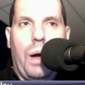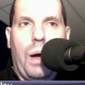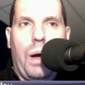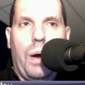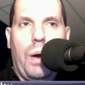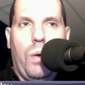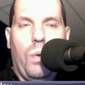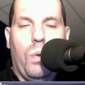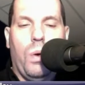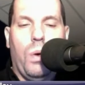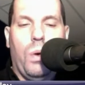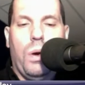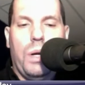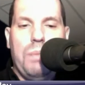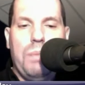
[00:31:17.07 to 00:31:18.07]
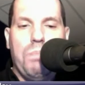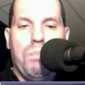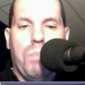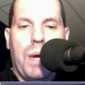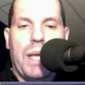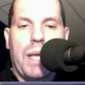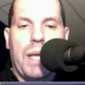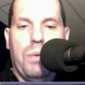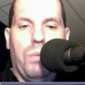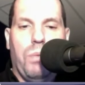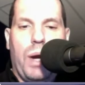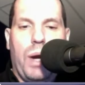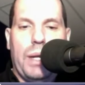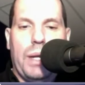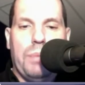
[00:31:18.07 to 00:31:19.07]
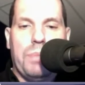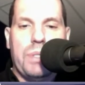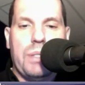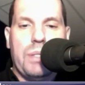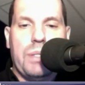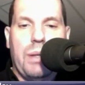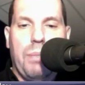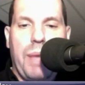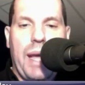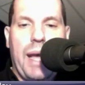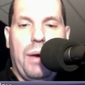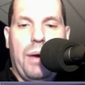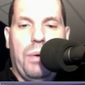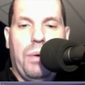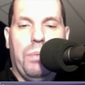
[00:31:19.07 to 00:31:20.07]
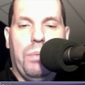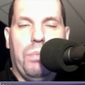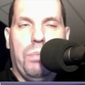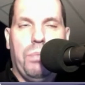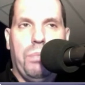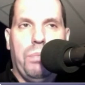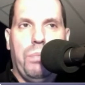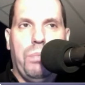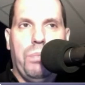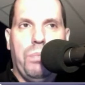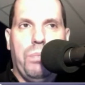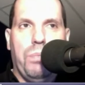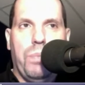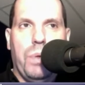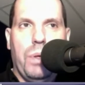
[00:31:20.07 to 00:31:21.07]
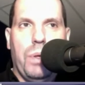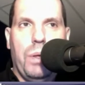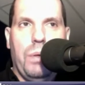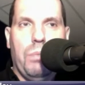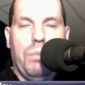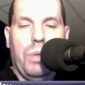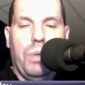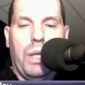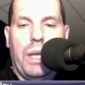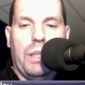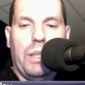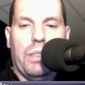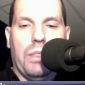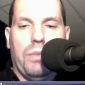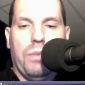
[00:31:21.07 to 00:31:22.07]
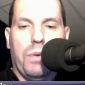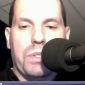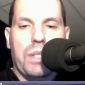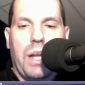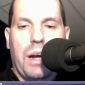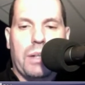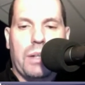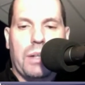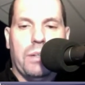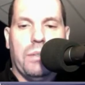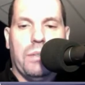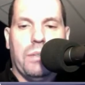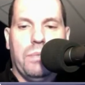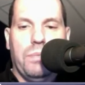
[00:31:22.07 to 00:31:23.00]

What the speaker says: or he might wind up somehow playing the first Doctor,